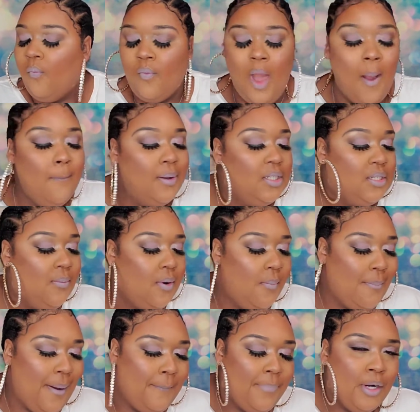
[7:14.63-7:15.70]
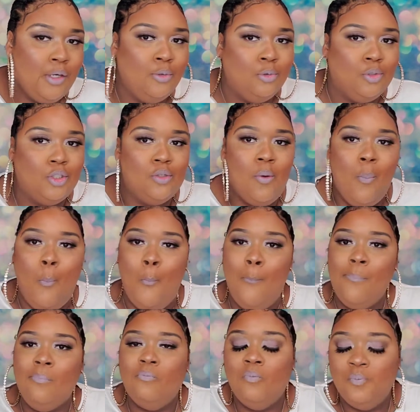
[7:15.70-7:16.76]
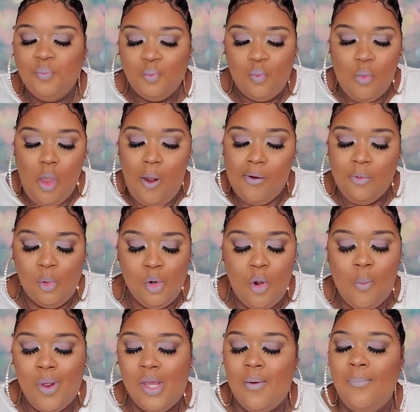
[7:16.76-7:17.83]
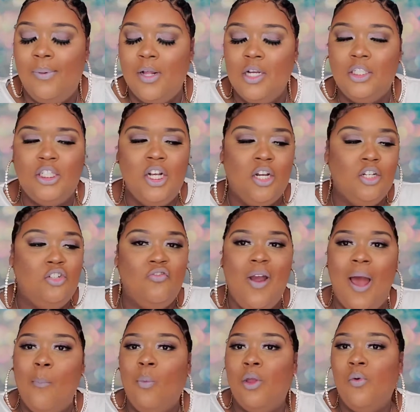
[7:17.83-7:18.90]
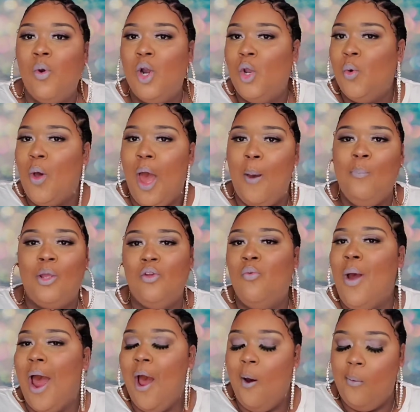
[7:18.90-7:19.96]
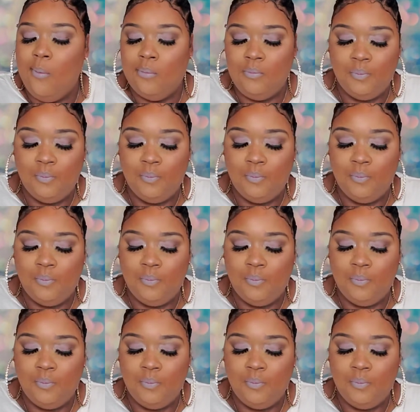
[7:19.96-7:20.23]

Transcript: I'm gonna put some of them in my purse. You know, when your blood sugar drop, when you a little, when you out,